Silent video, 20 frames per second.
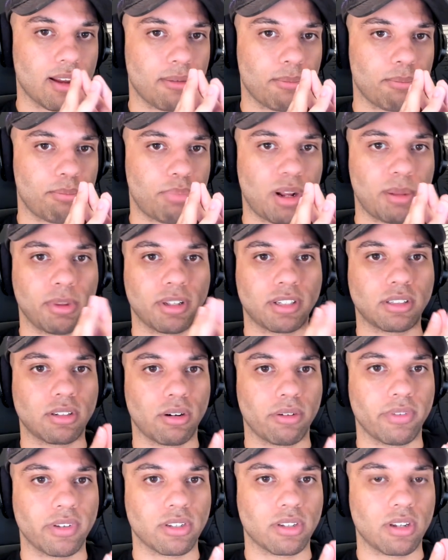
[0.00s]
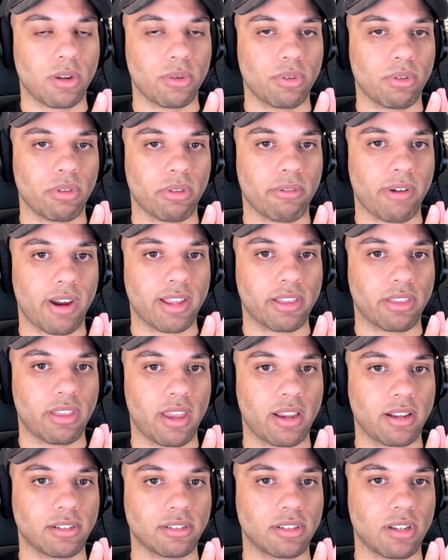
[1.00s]
public servants don't do the right
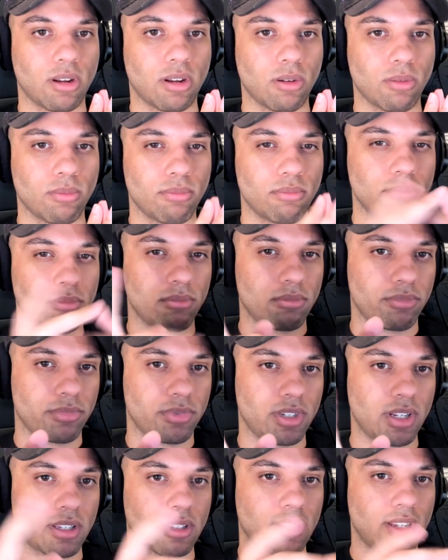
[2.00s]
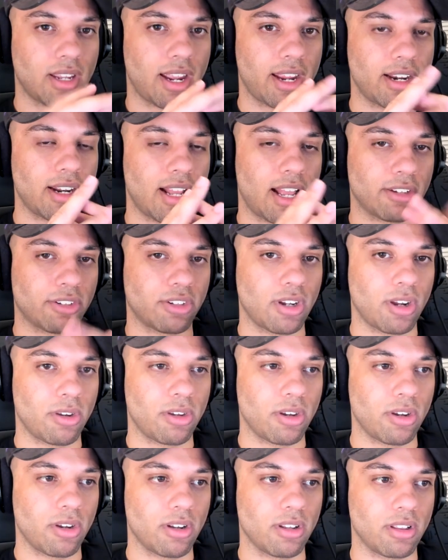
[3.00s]
thing. So sit tight. I'll show
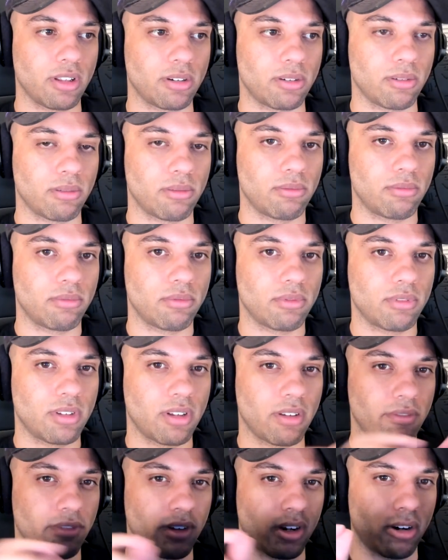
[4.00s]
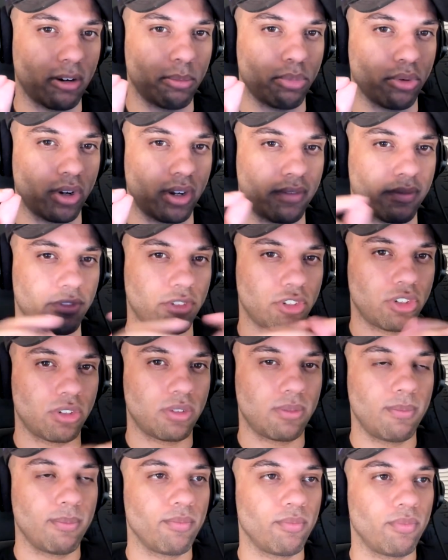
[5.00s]
you a very brief
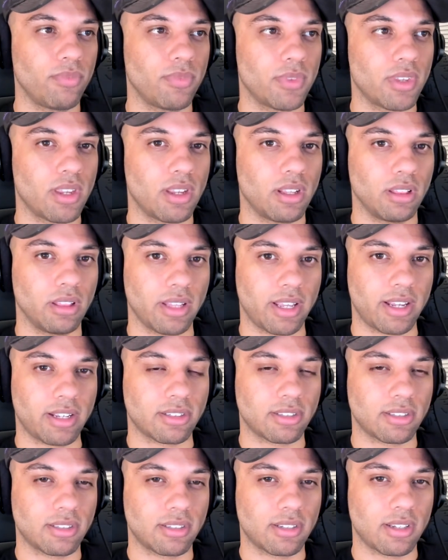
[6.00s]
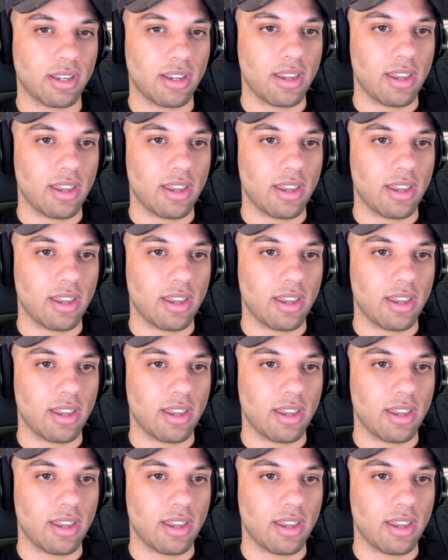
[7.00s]
list,